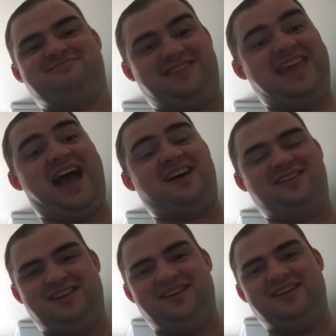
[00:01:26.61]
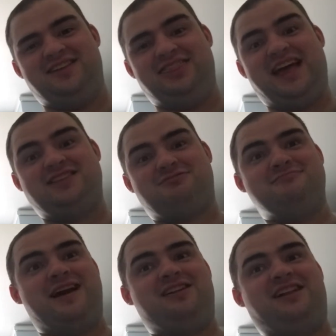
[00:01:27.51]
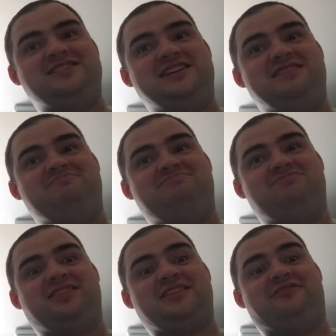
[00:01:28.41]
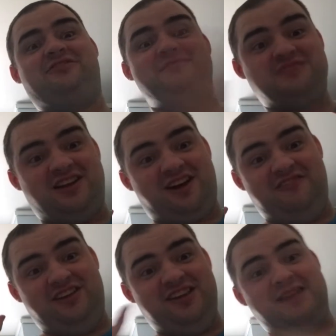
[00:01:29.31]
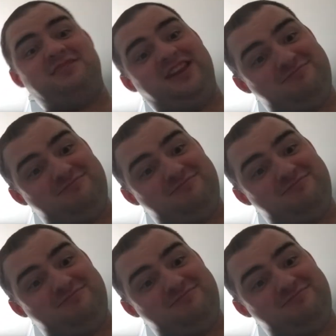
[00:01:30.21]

Yeah, that's where Michael actually flips out on video games that he's